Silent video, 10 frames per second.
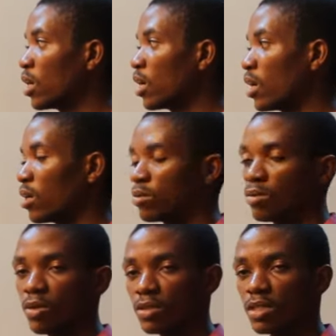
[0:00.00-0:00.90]

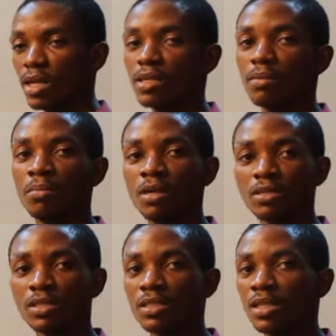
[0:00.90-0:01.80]
consider the
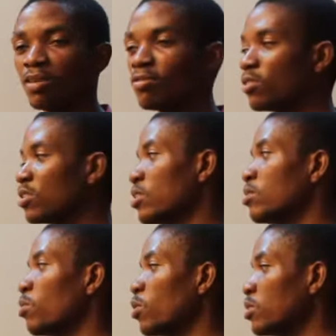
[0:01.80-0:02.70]
melting and
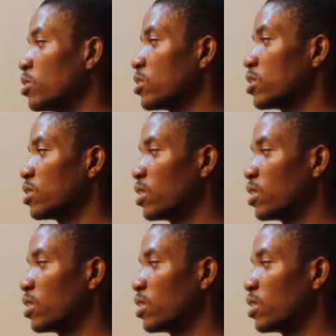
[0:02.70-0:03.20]
freezing points.